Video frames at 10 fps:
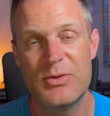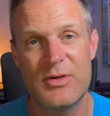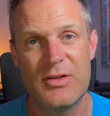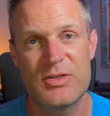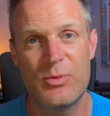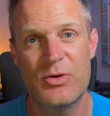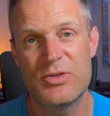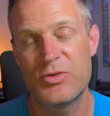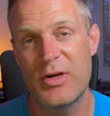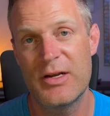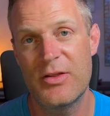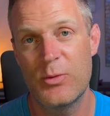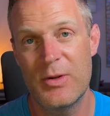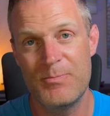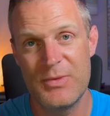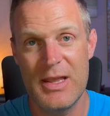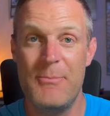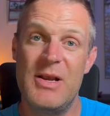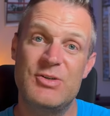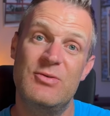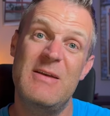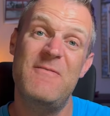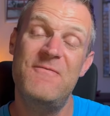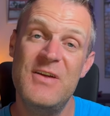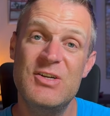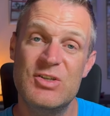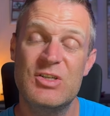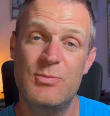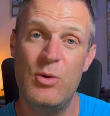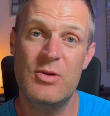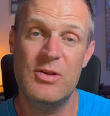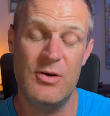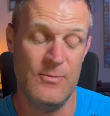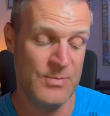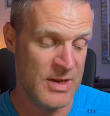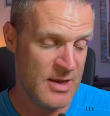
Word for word: do another sport, try another one. Make sure they finish the sport though.